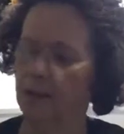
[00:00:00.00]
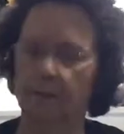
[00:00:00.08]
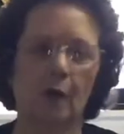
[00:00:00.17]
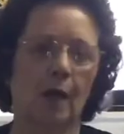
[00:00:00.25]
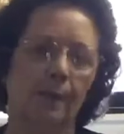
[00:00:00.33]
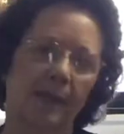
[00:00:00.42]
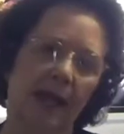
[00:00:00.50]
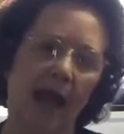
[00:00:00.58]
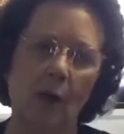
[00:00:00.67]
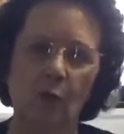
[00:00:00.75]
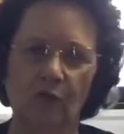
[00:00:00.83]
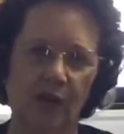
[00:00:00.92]
I'm not a big
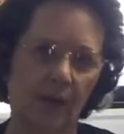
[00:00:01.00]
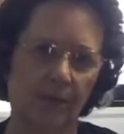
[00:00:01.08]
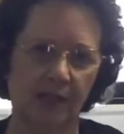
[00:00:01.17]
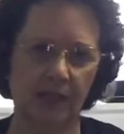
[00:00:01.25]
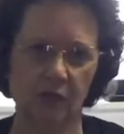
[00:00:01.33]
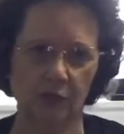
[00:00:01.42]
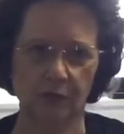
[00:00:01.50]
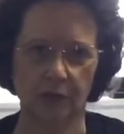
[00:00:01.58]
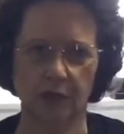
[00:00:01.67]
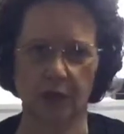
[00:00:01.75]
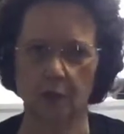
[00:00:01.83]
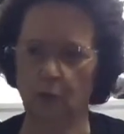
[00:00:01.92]
owl fan, but these are
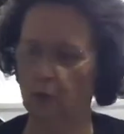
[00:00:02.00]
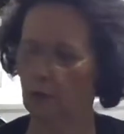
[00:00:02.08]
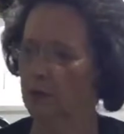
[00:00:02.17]
cute.